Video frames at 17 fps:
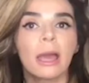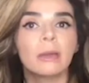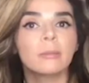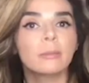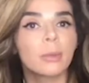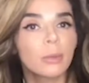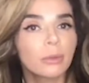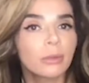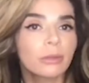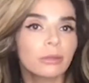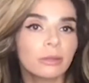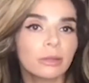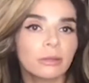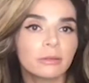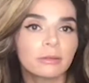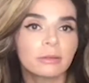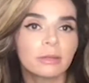And both of
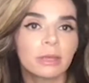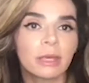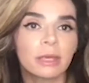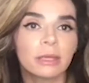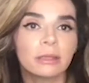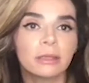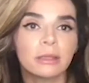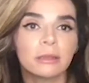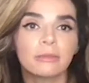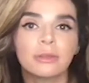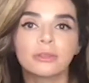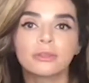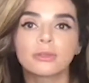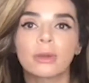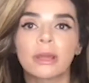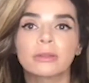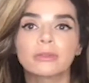these can
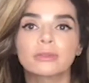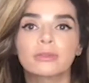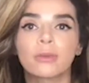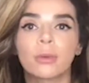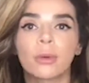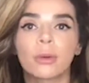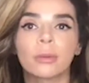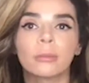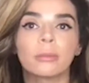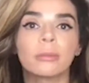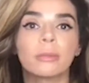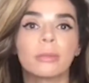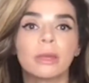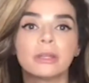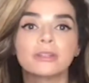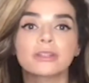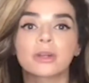even transform
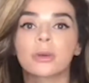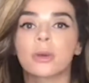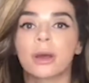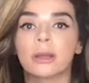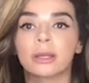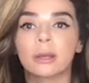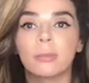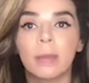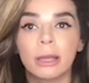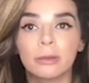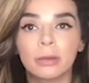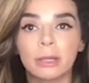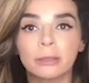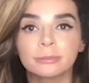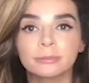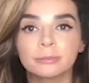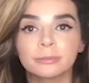into chronic
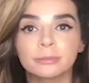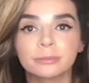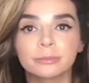migraine.